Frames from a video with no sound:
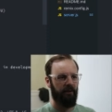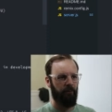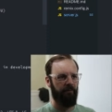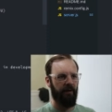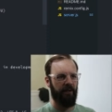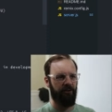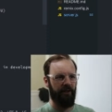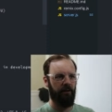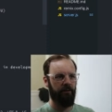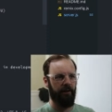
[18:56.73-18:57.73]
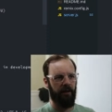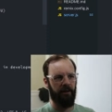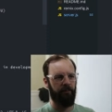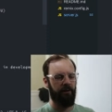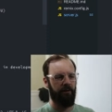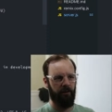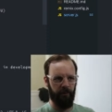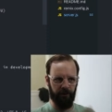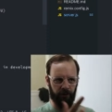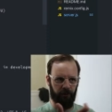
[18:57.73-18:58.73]
we've got a stale document, and
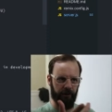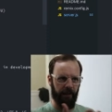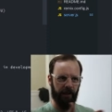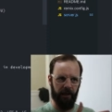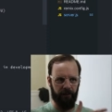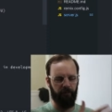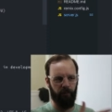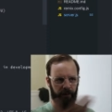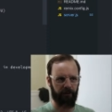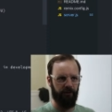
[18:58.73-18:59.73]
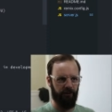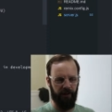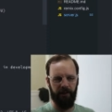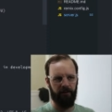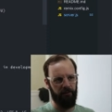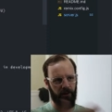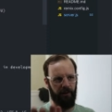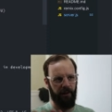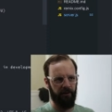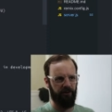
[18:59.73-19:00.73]
we told it, hey, when it's stale, go
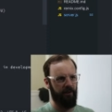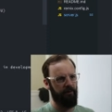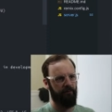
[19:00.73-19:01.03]
ahead and send it